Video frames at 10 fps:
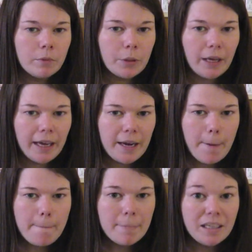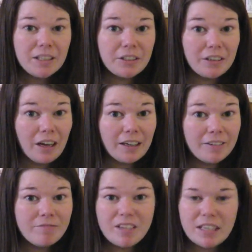Okay? Good luck.
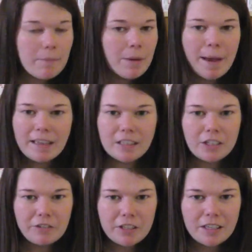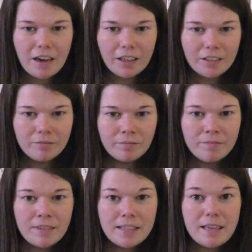Send me a message if you're stuck.
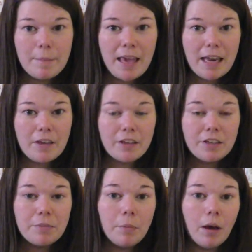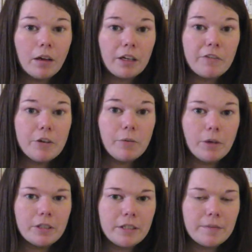Send me anything to mark if you
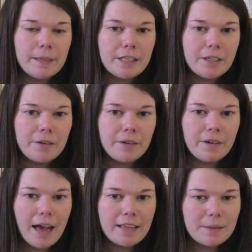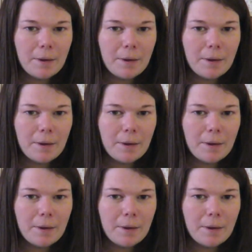want me to as